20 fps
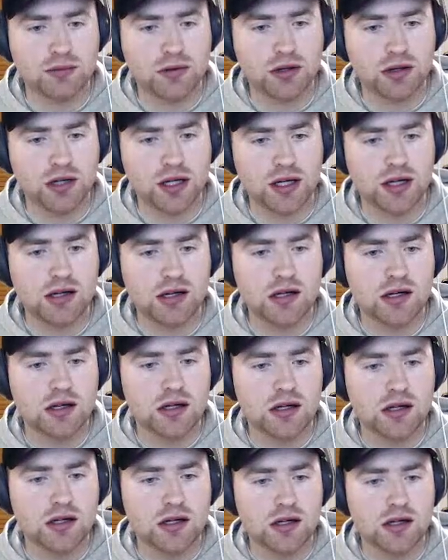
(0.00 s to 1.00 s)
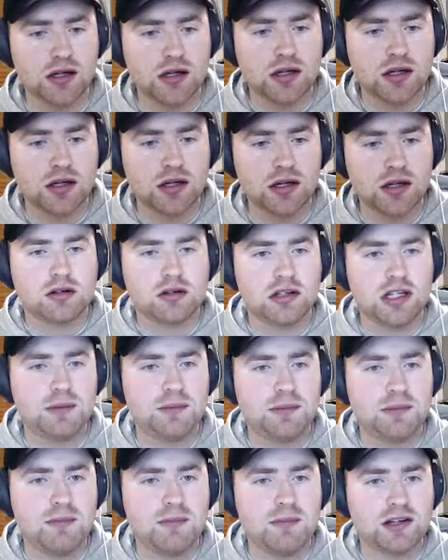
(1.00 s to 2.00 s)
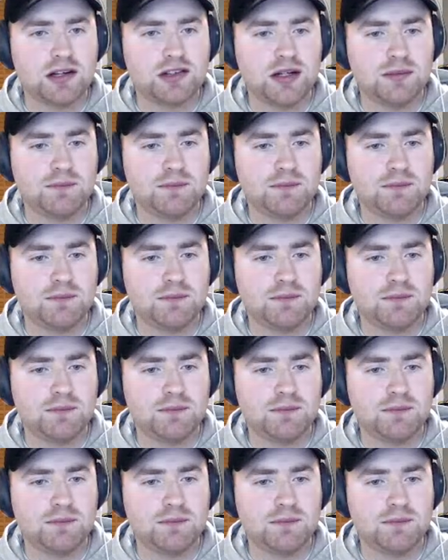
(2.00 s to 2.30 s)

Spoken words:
Got a little bit amongst it.